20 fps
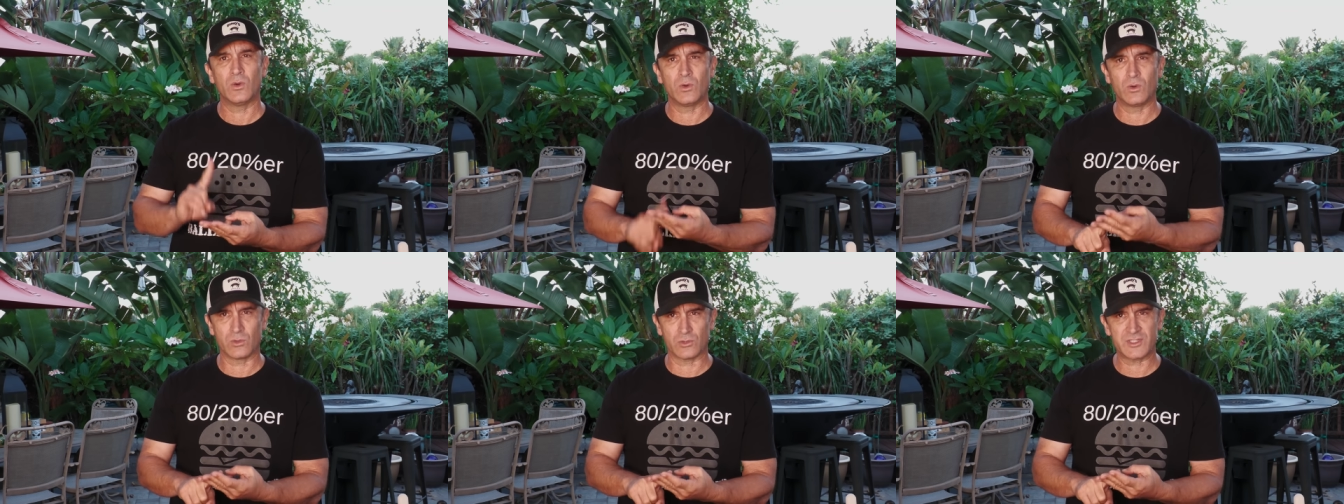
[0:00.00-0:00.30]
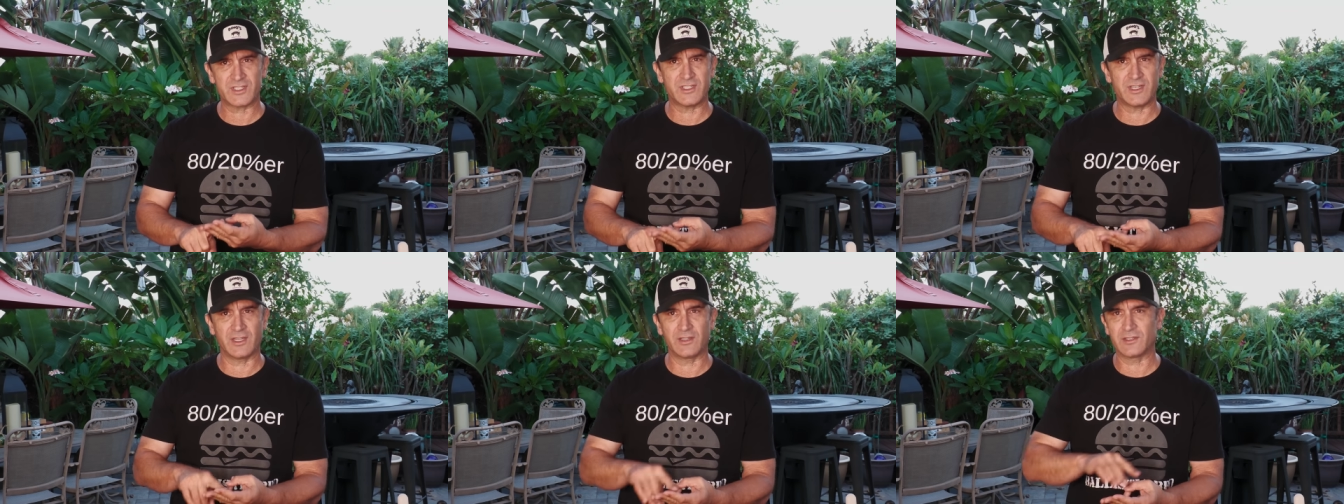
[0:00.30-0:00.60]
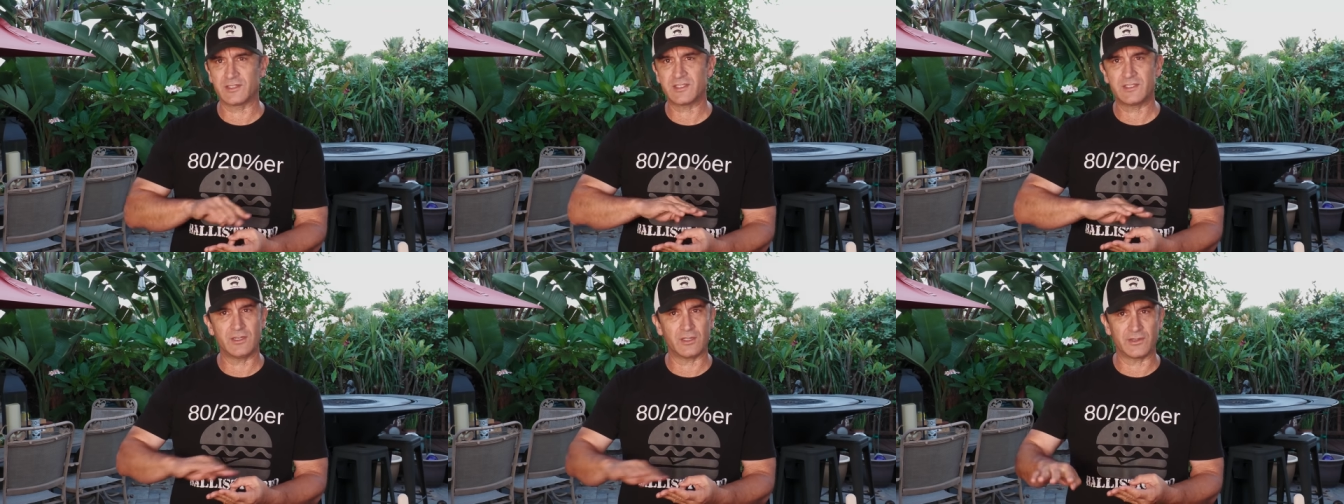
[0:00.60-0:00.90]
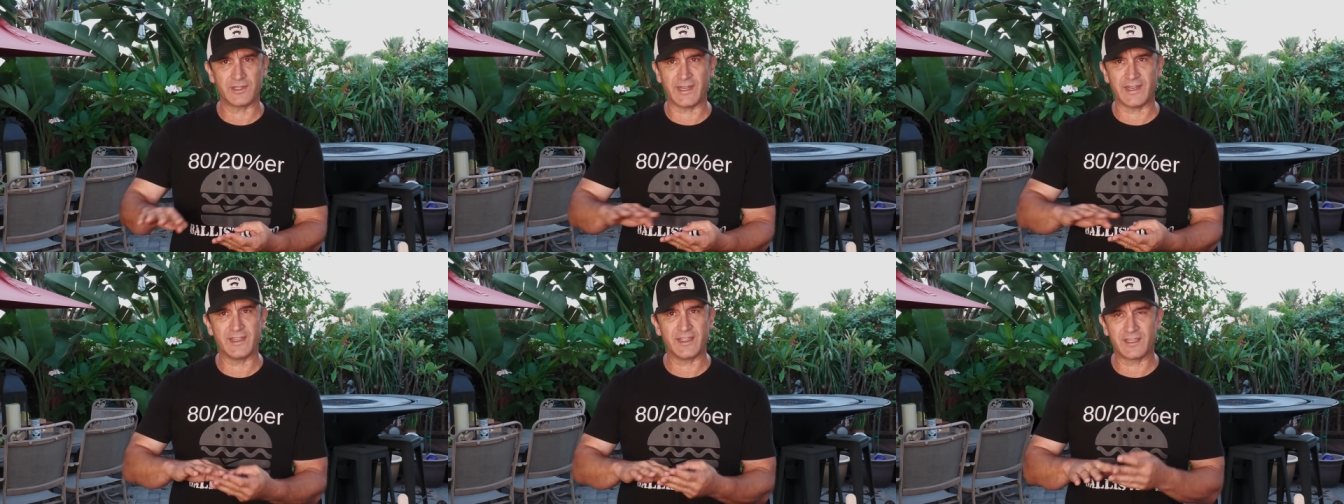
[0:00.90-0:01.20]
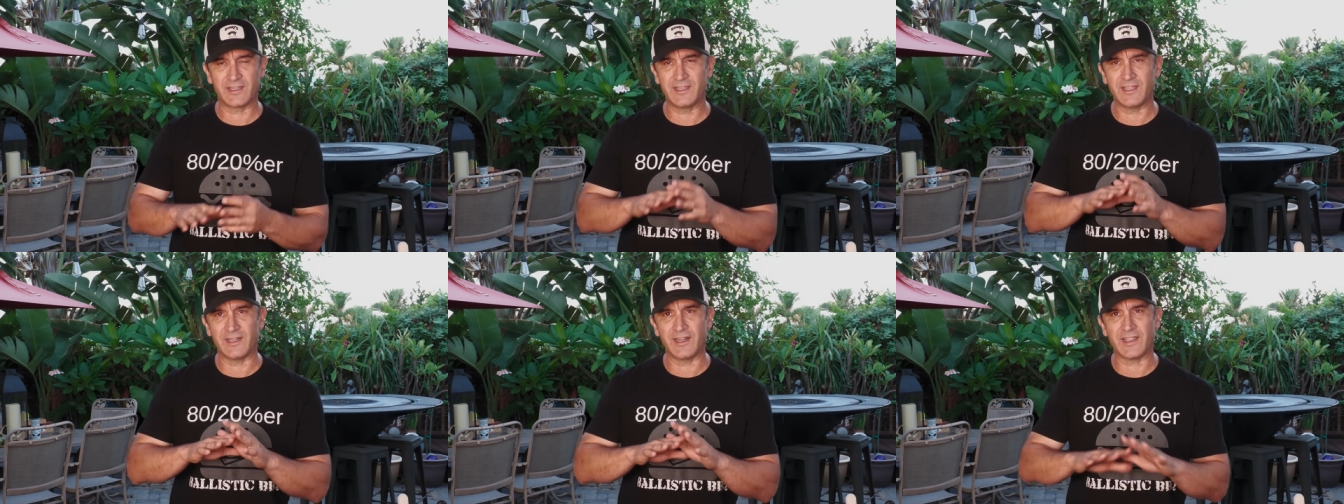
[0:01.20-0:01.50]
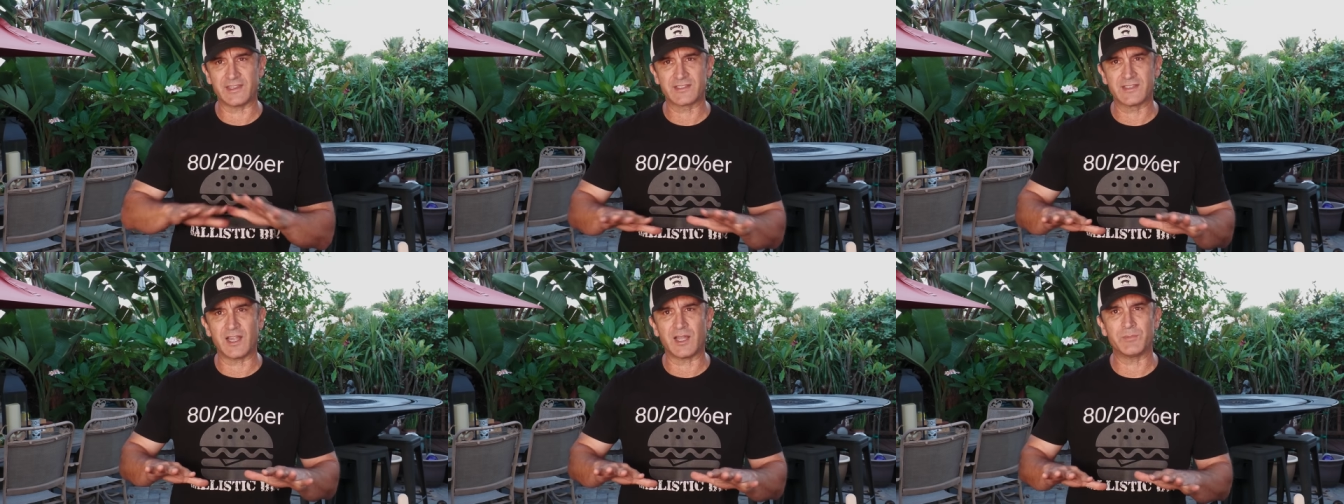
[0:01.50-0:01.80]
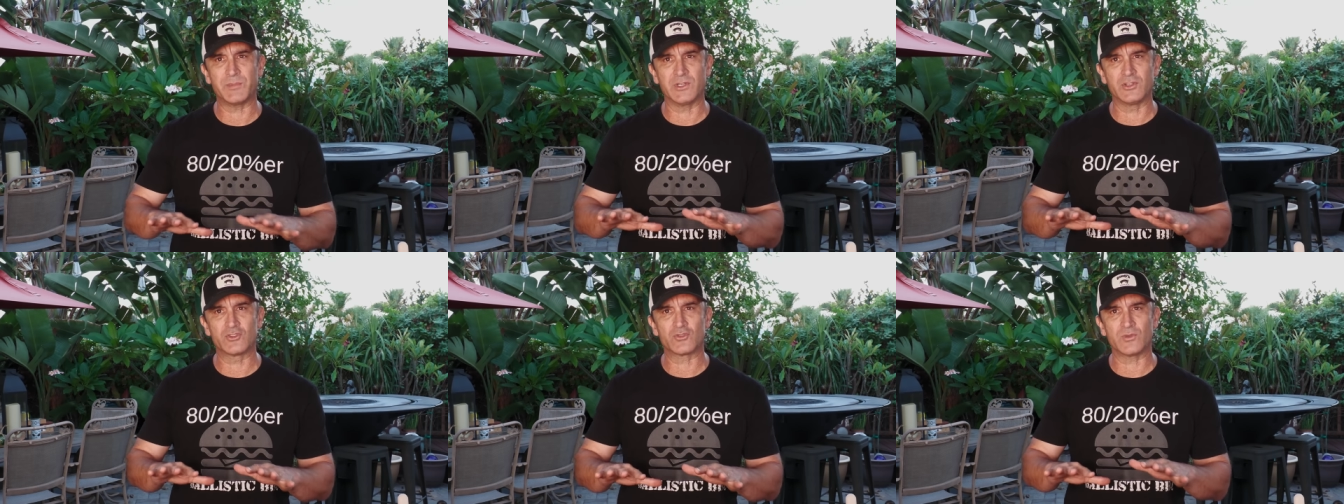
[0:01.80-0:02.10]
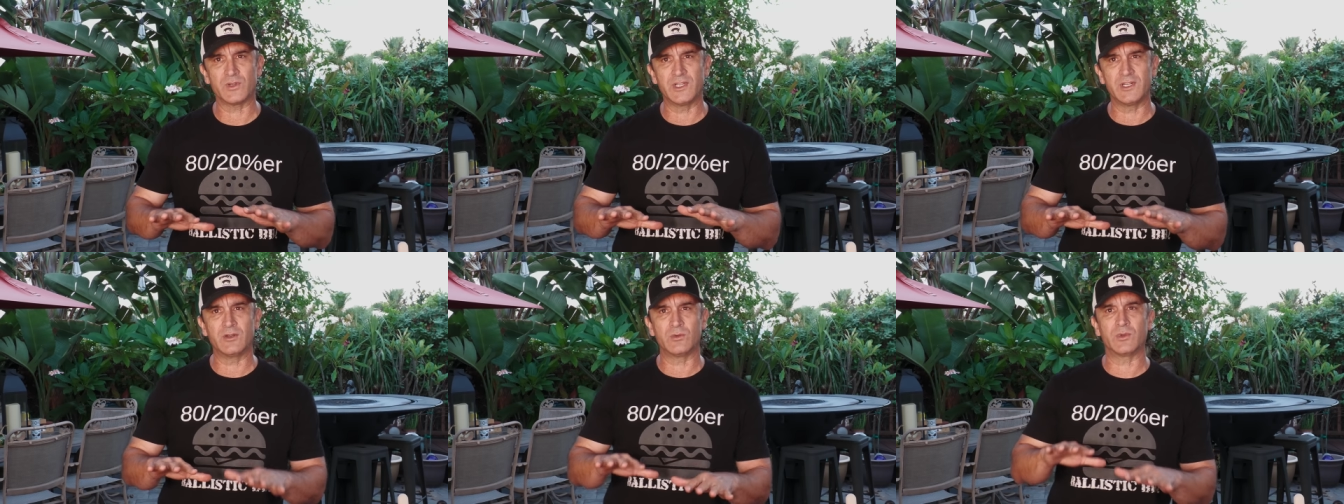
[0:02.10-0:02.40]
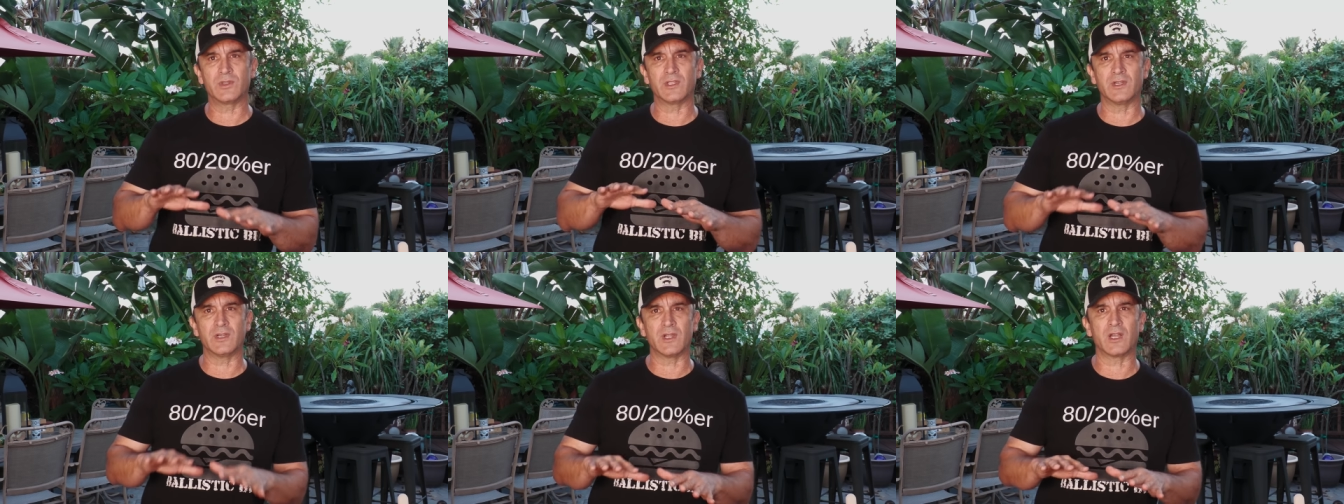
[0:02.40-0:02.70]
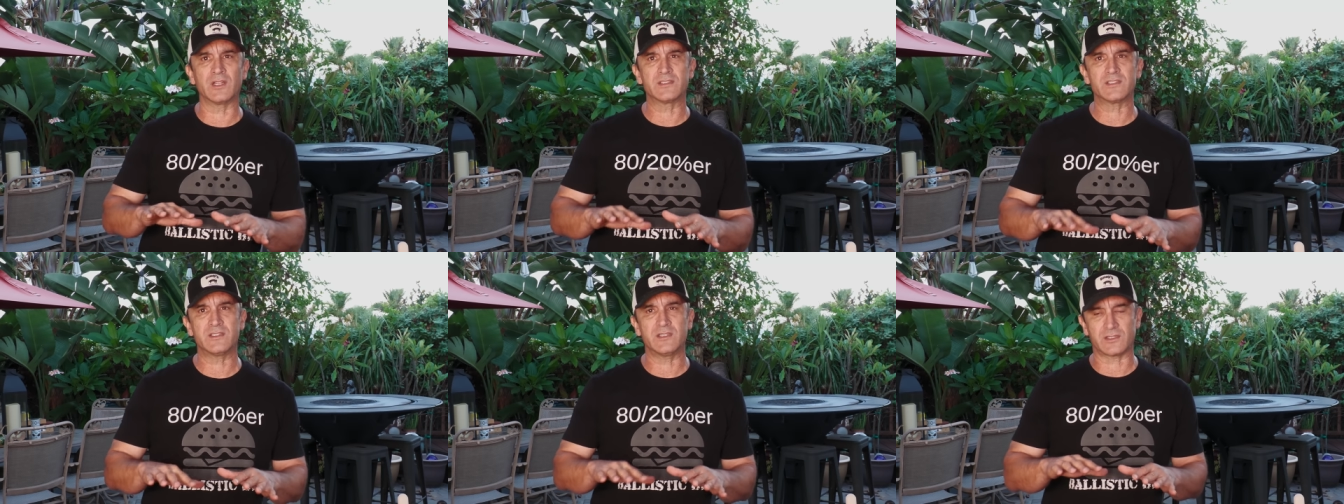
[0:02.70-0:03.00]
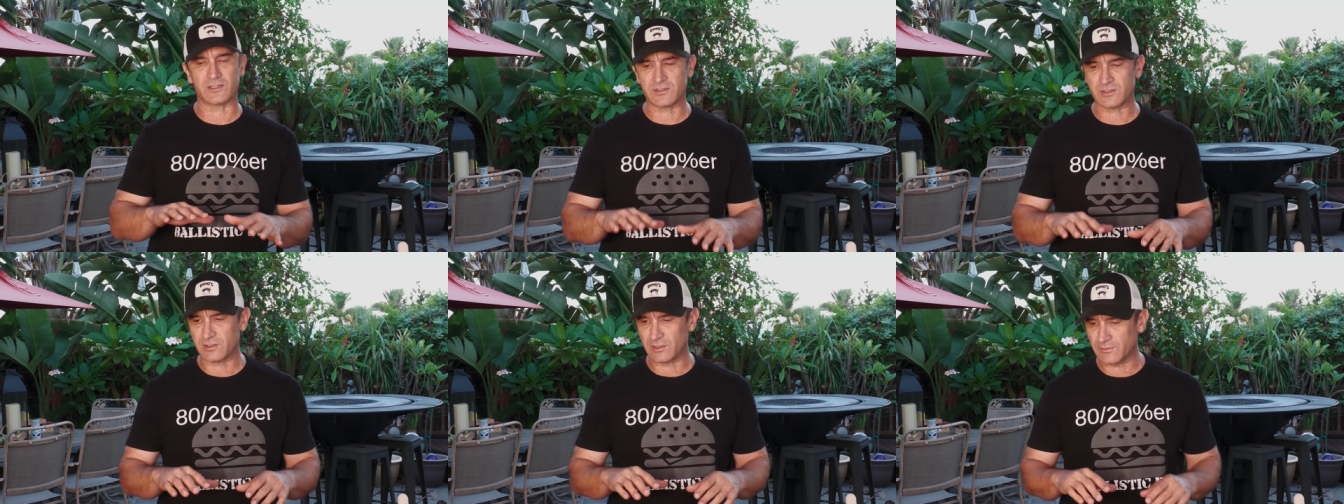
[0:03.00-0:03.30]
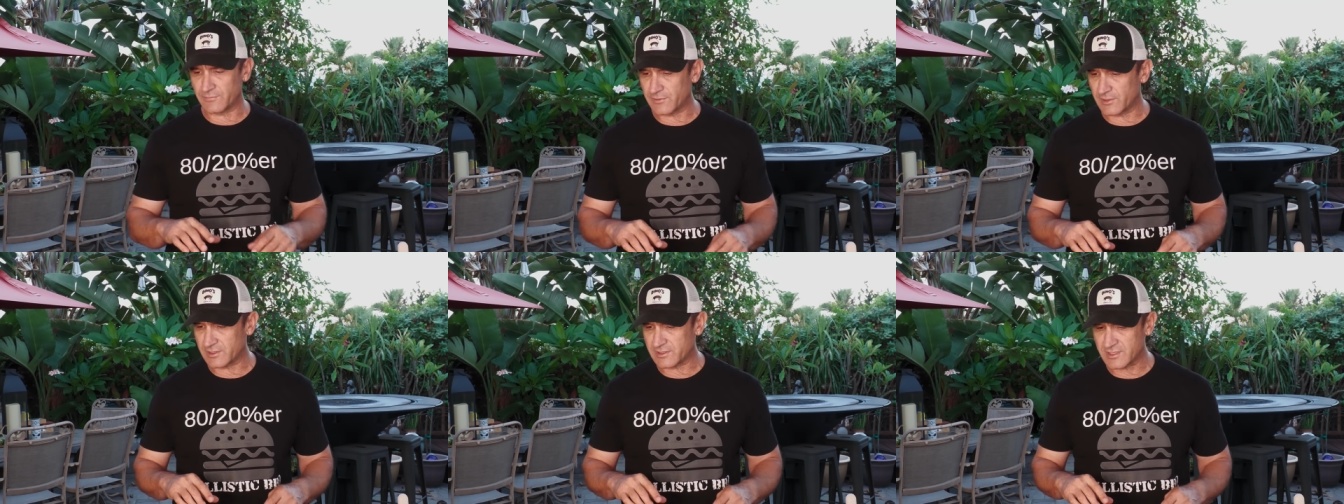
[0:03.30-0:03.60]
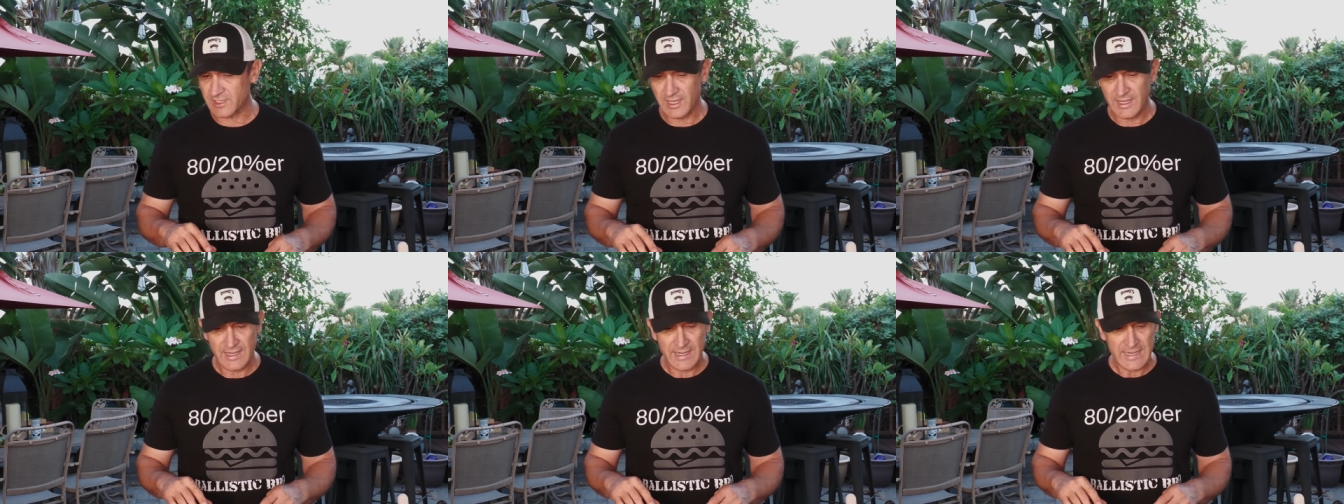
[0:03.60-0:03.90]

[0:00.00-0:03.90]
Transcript: or stainless steel that again has not been treated with a non-stick surface.